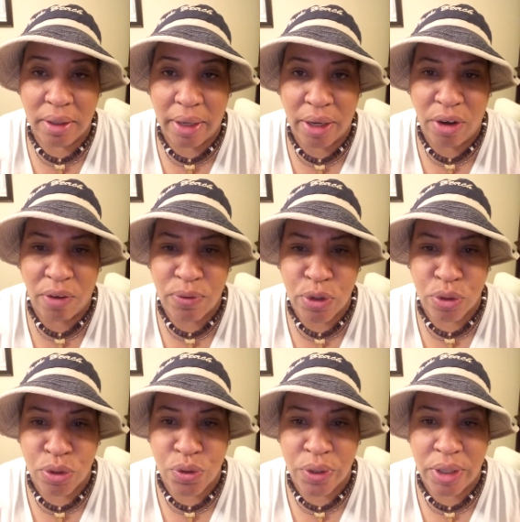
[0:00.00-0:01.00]
and you have
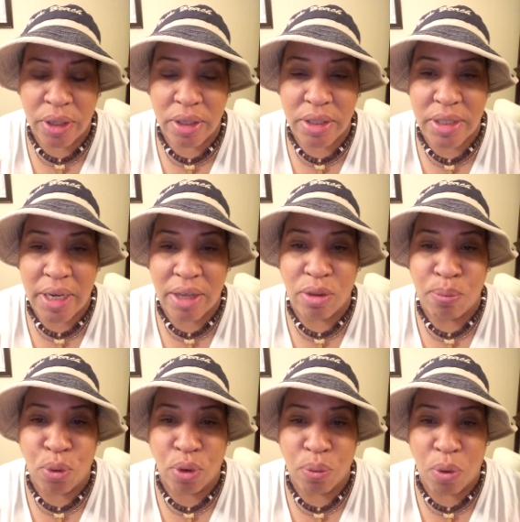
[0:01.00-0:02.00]
children, stay at the
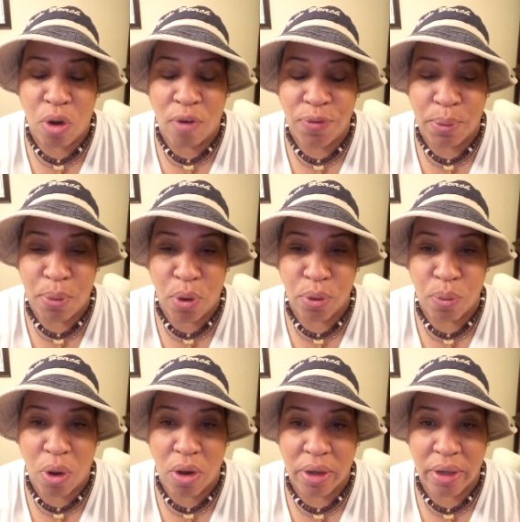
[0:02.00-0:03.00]
board off the
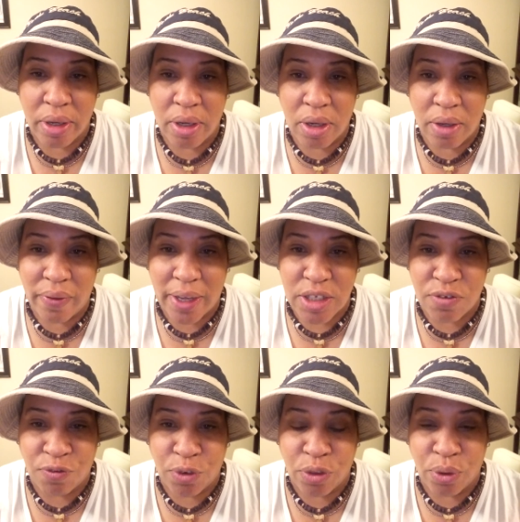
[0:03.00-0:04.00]
boardwalk. That's
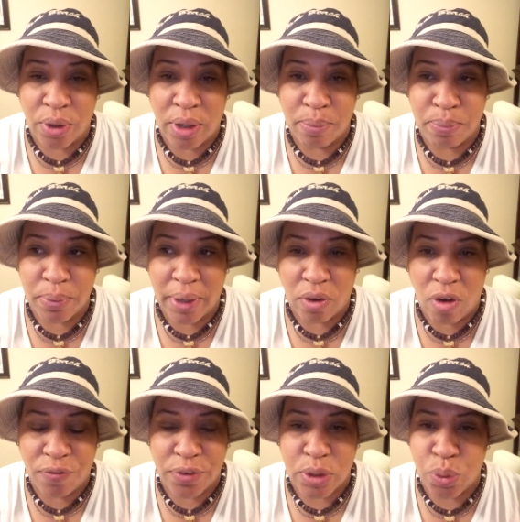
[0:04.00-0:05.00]
further up, like
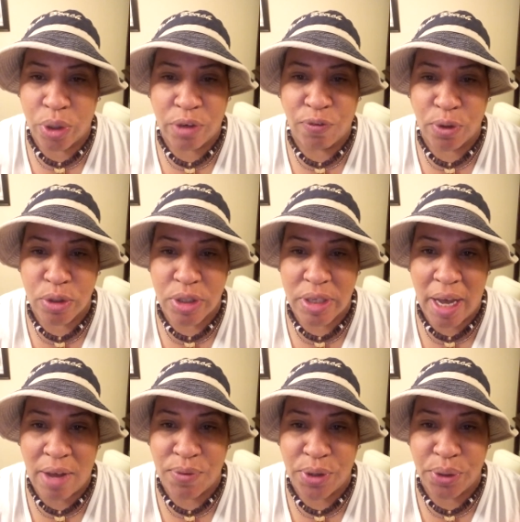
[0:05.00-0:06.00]
off the 21st
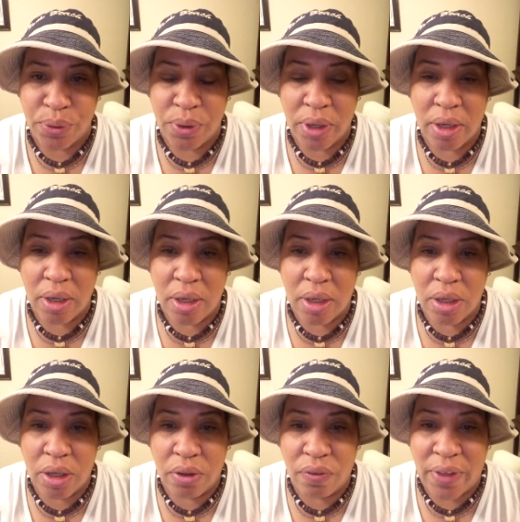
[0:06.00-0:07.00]
Avenue.
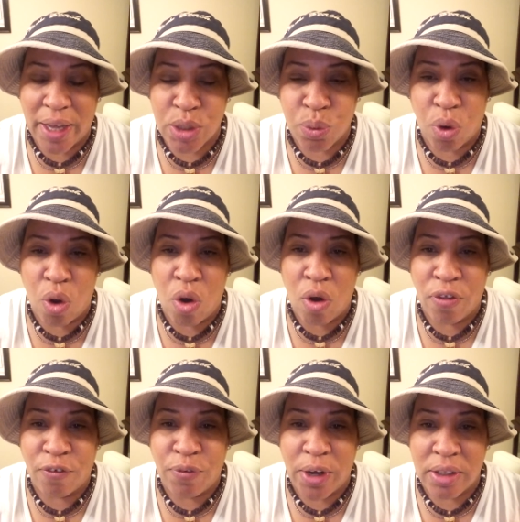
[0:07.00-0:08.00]
That's where all
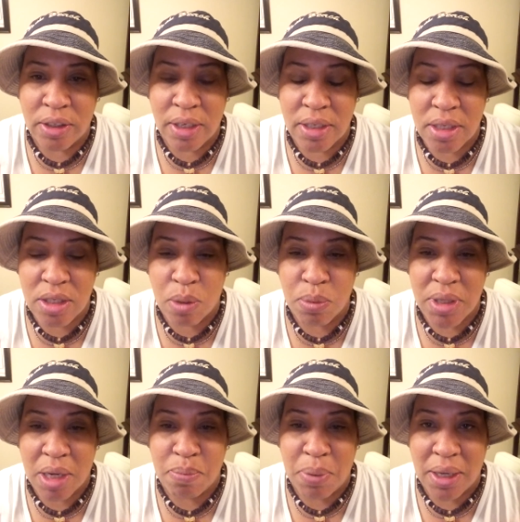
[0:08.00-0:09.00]
the fun things. It's almost
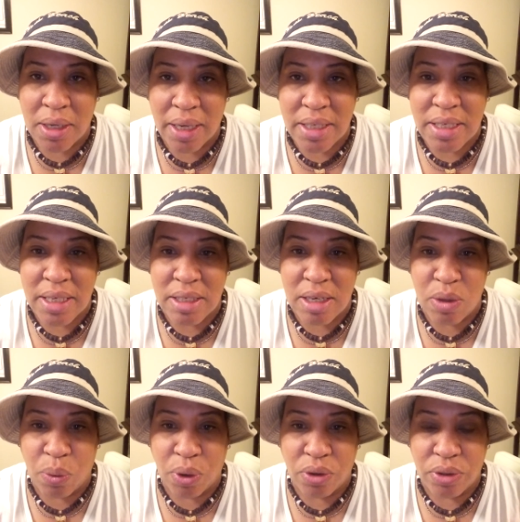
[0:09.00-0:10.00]
like being like Disney
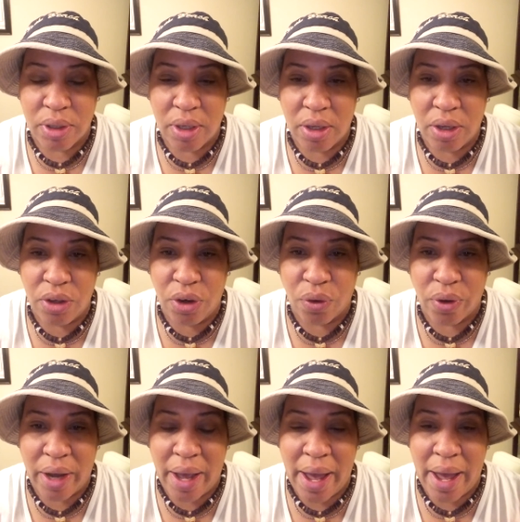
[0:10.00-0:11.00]
World. You're
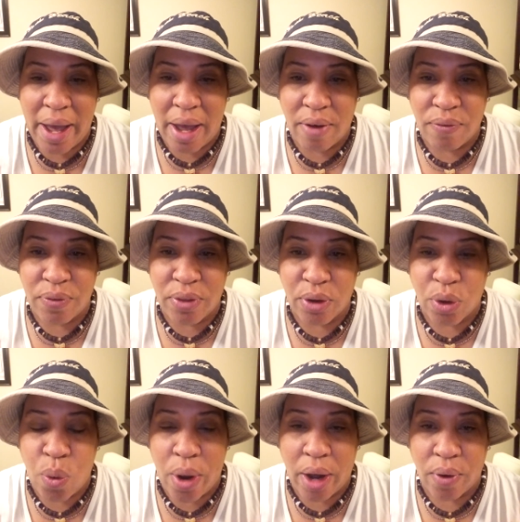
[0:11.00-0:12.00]
going to have the
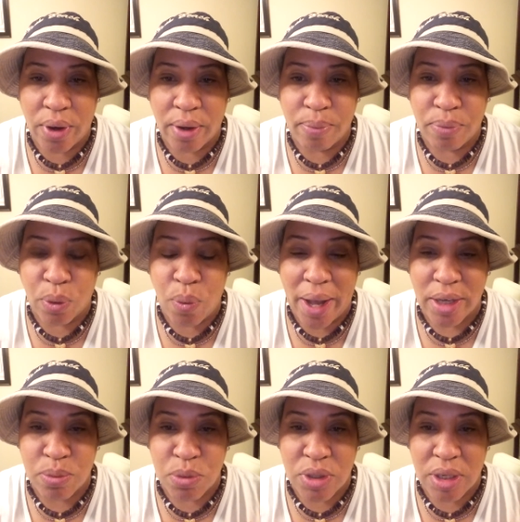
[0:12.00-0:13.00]
aquarium, the
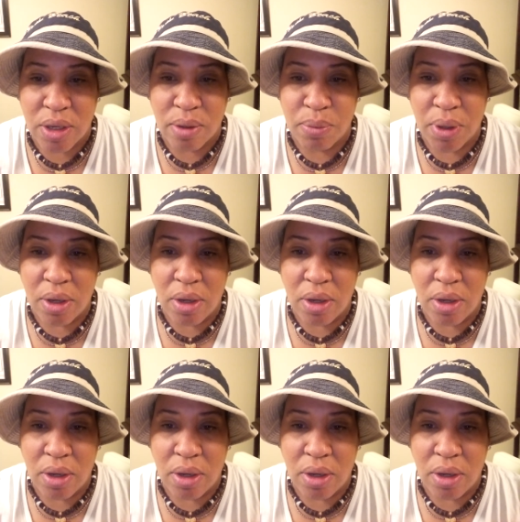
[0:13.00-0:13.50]
wax museum,